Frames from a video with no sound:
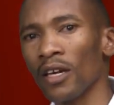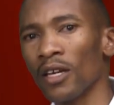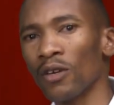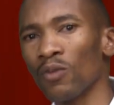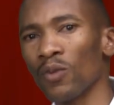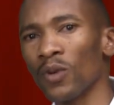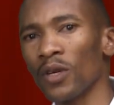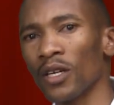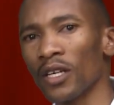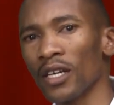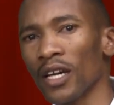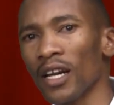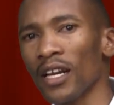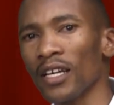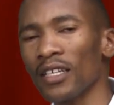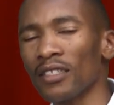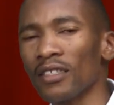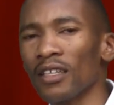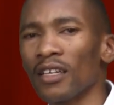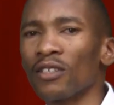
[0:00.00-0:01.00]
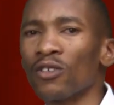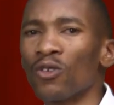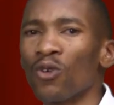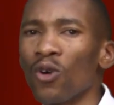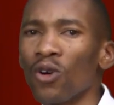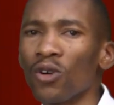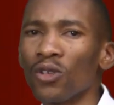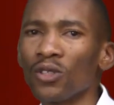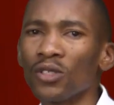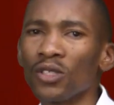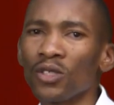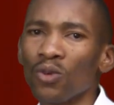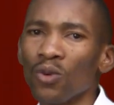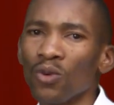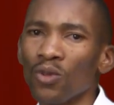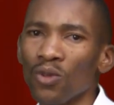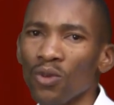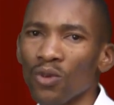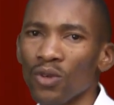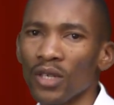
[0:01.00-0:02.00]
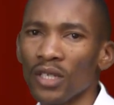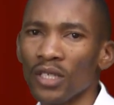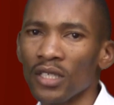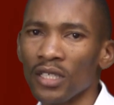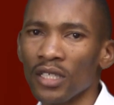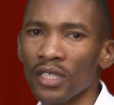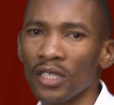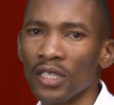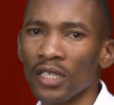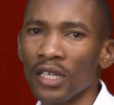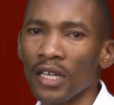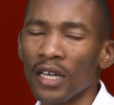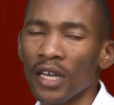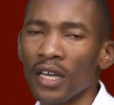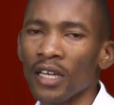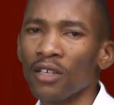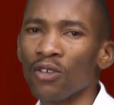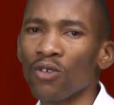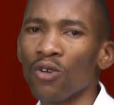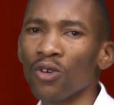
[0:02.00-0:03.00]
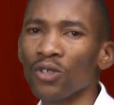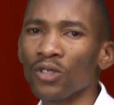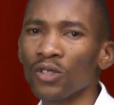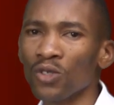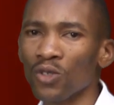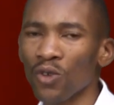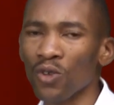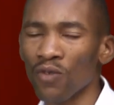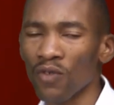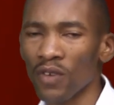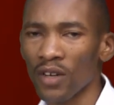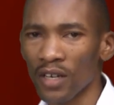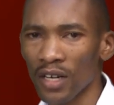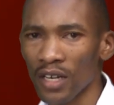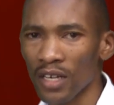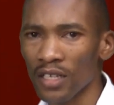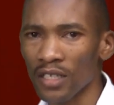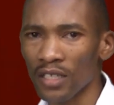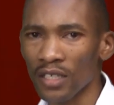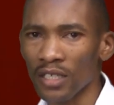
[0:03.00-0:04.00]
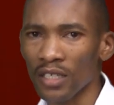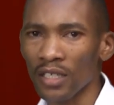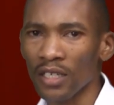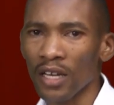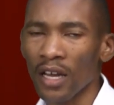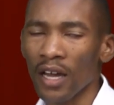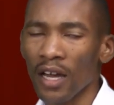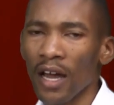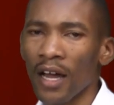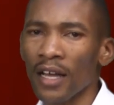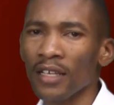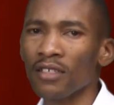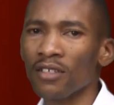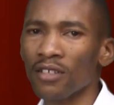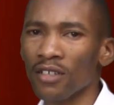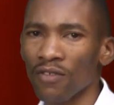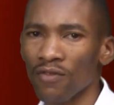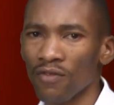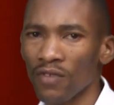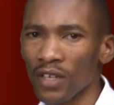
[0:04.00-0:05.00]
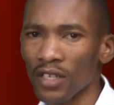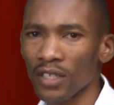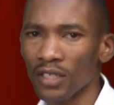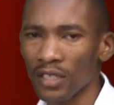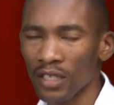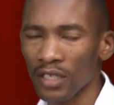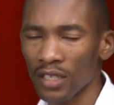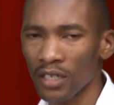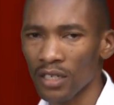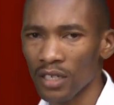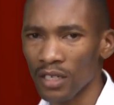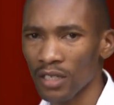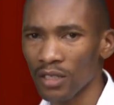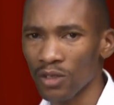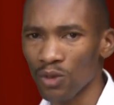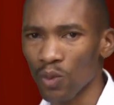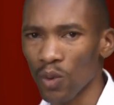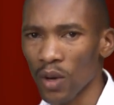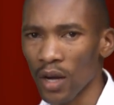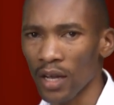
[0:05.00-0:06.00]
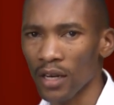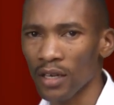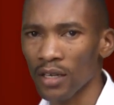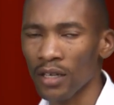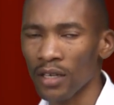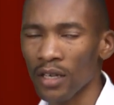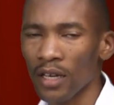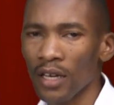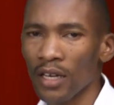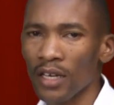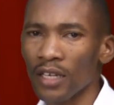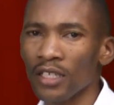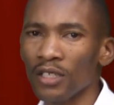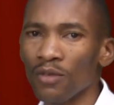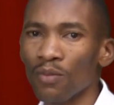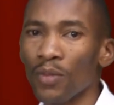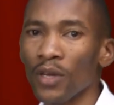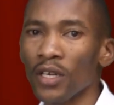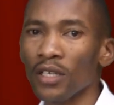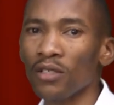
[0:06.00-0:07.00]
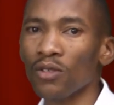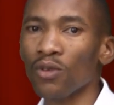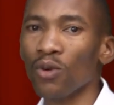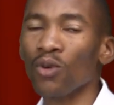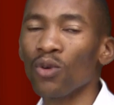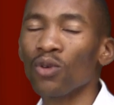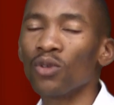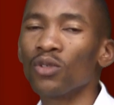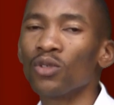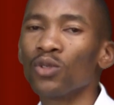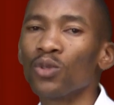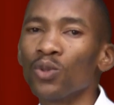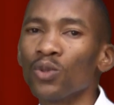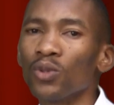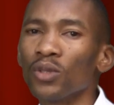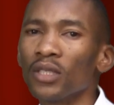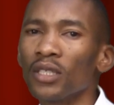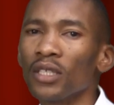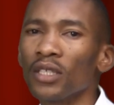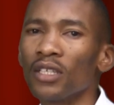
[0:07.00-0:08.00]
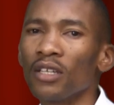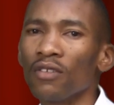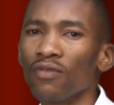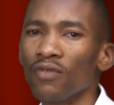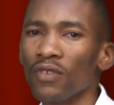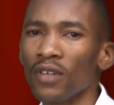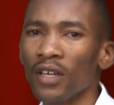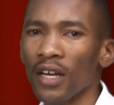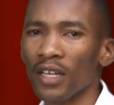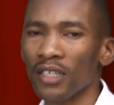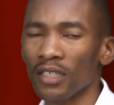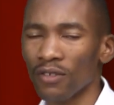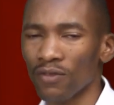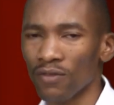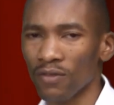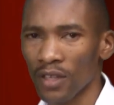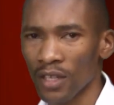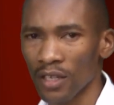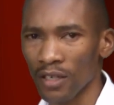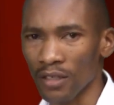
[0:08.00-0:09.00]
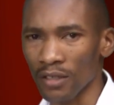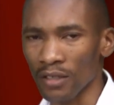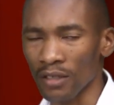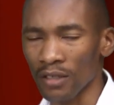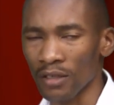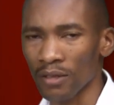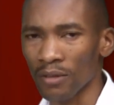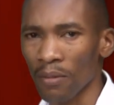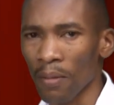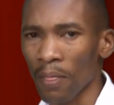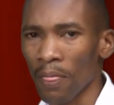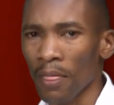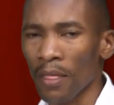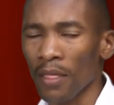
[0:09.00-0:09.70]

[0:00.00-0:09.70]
And we realize that God's authority and God's sovereignty, as revealed in His word, is based on two significant things.